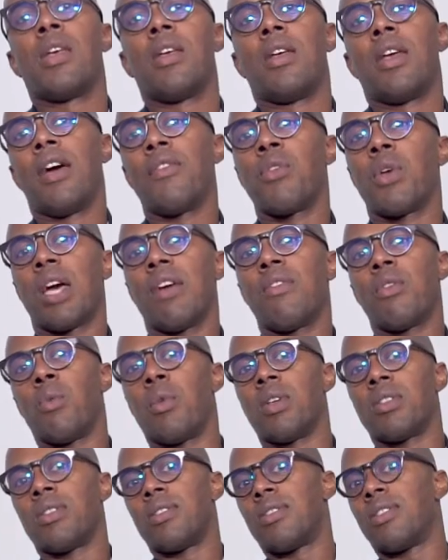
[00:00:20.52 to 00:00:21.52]
Have you ever
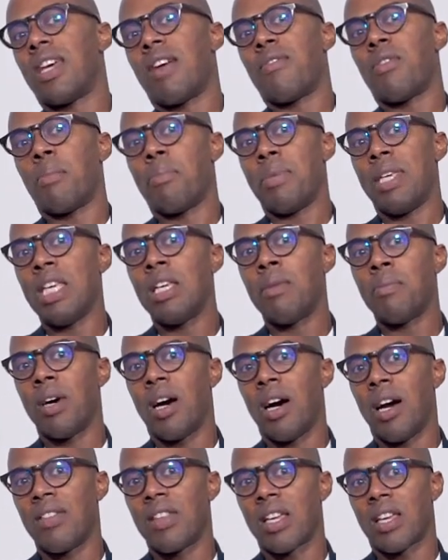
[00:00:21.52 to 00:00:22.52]
wanted to have a peek
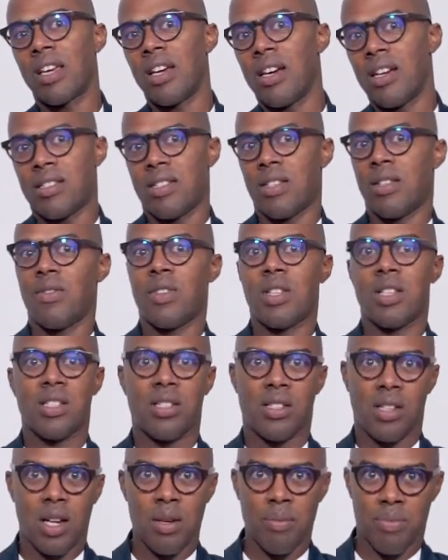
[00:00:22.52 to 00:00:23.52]
behind the curtain of the
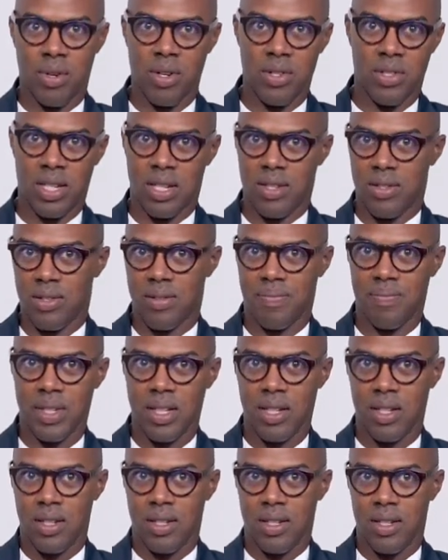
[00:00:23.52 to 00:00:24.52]
design process?
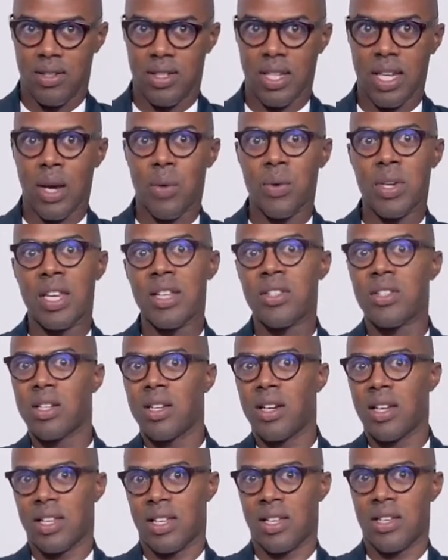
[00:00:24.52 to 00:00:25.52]
See how initial
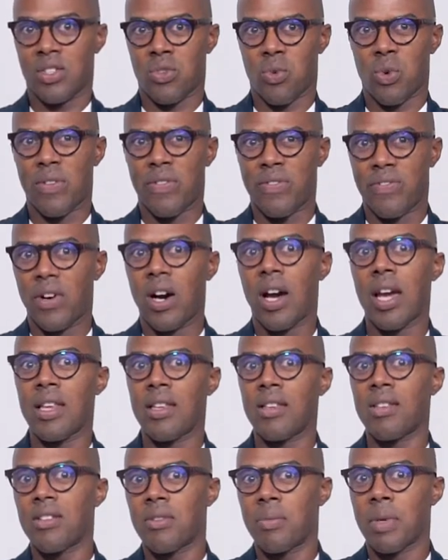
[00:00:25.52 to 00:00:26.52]
ideas are
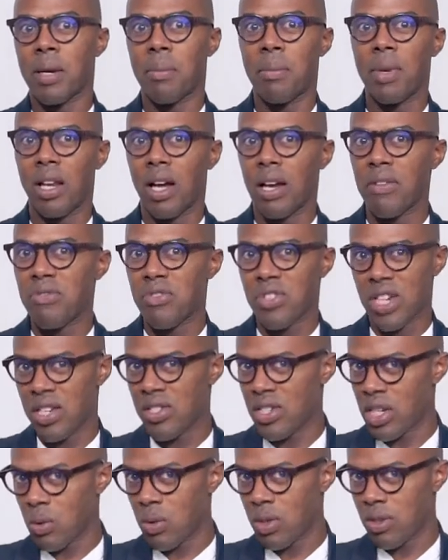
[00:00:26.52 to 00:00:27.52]
refined to become
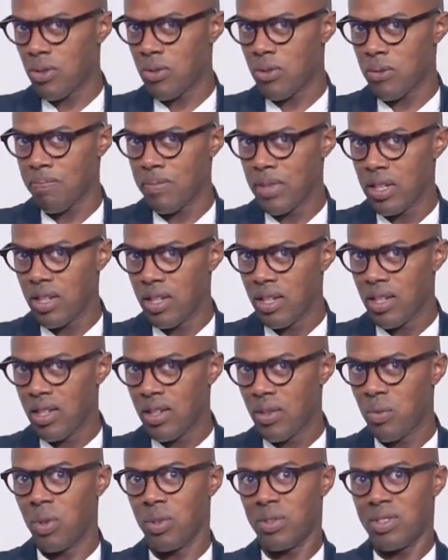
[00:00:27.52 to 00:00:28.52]
life-changing ones?
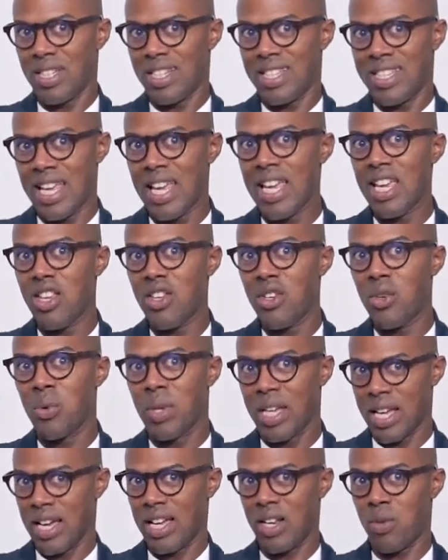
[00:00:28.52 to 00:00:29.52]
Well, today you
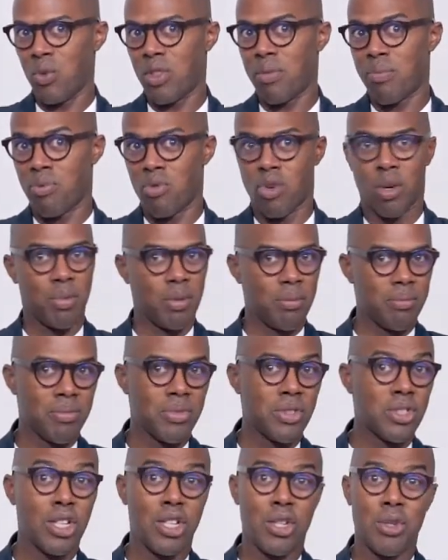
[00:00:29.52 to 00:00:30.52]
can with Problem
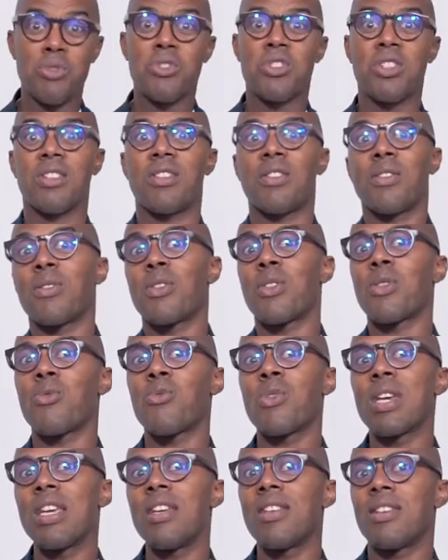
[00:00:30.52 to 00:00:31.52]
Solution.
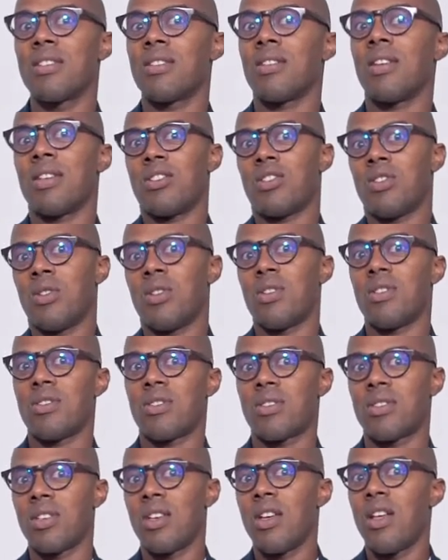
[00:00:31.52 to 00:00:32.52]
Three design
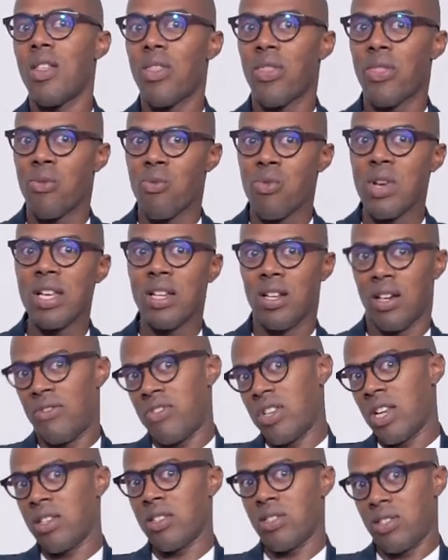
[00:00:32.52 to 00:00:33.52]
students, three
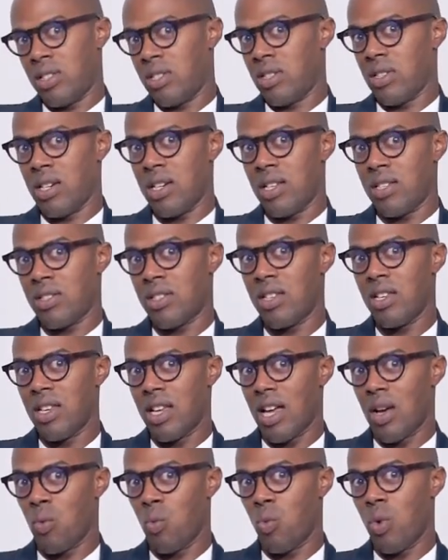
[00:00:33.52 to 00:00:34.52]
life-changing designs,
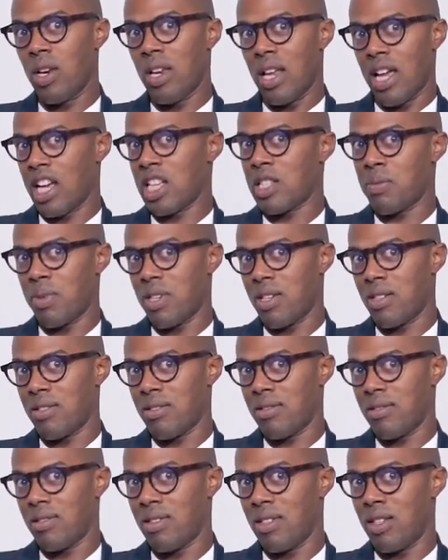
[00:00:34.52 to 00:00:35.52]
and one
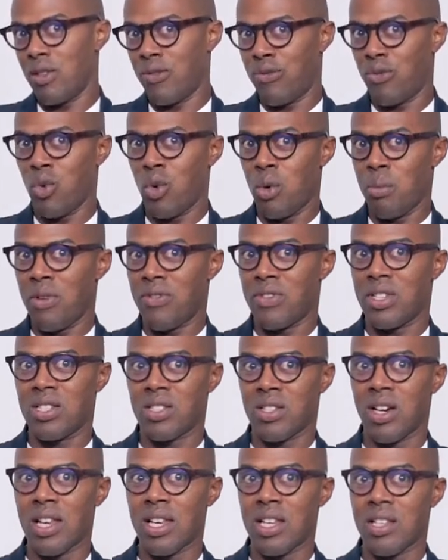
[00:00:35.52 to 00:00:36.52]
expert in the form of
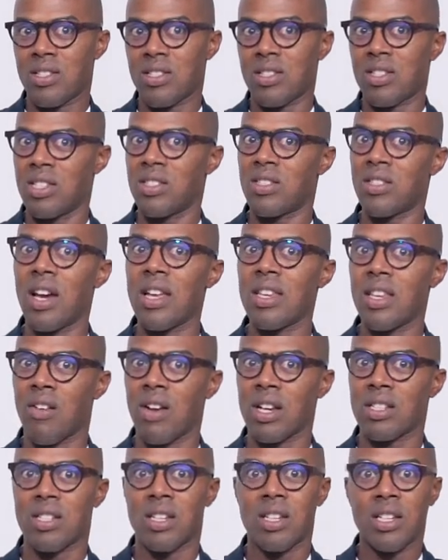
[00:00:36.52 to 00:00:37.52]
Designit's design
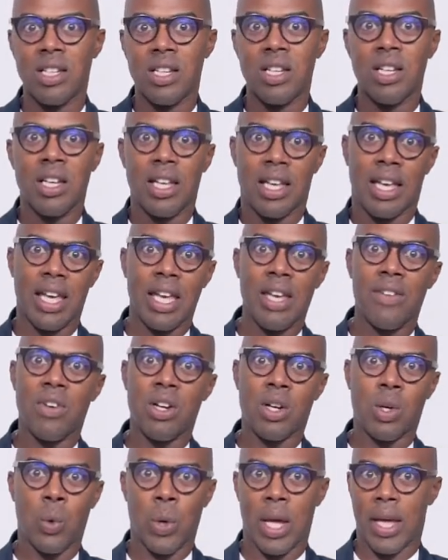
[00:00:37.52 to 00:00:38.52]
director,
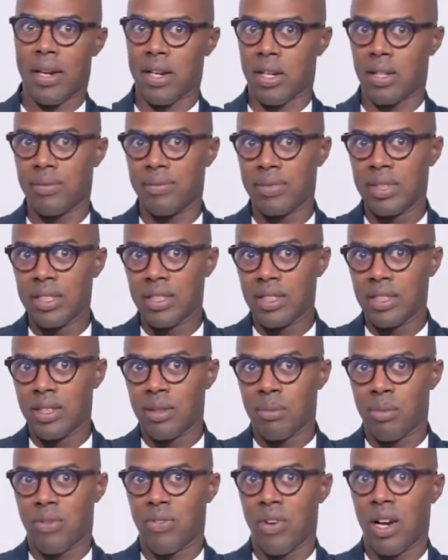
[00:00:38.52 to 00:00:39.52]
Eva Guerra,
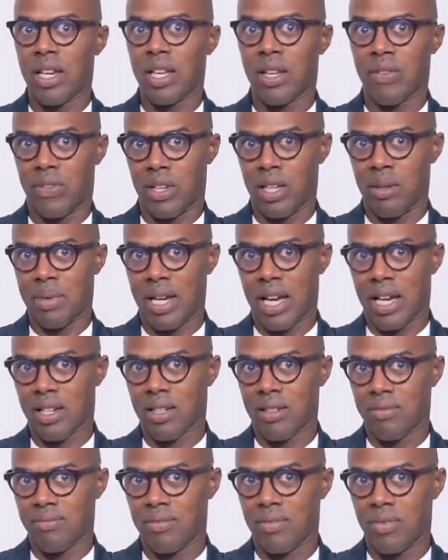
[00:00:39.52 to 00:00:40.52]
providing
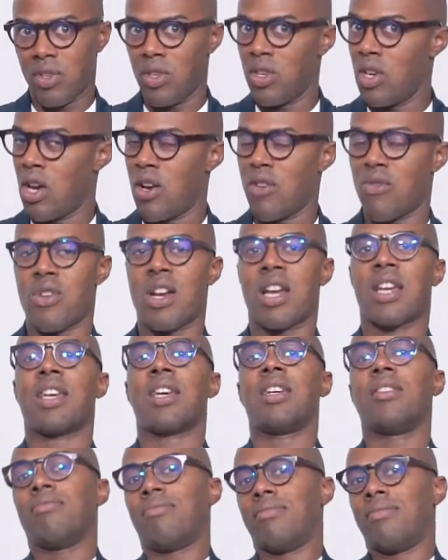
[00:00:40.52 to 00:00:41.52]
feedback.
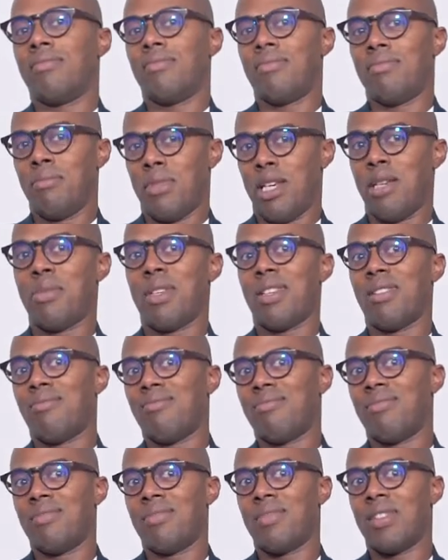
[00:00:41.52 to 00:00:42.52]
Nerve-wracking? Maybe.
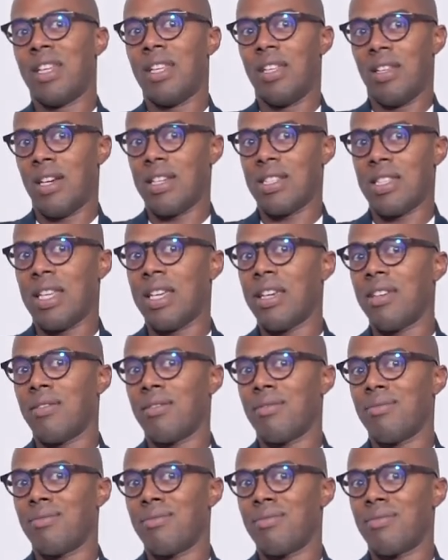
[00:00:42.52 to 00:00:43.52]

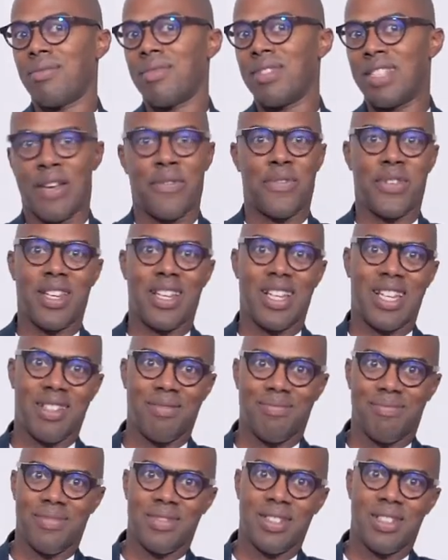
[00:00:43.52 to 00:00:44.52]
Enlightening? Definitely.
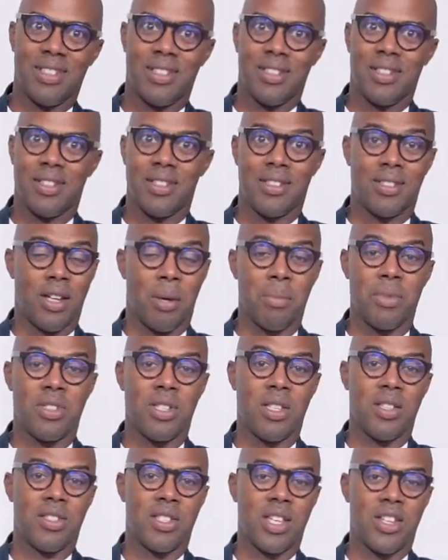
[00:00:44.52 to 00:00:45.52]
Time to
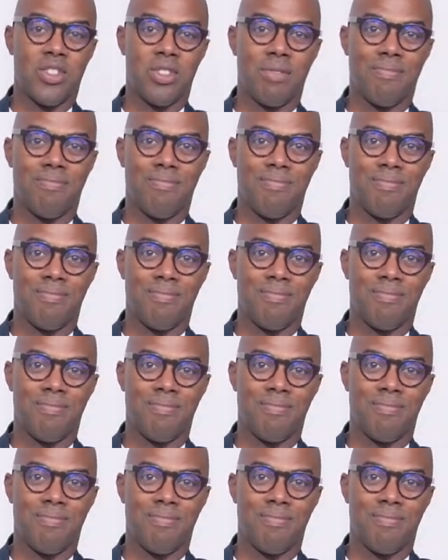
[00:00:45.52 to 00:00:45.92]
see the session.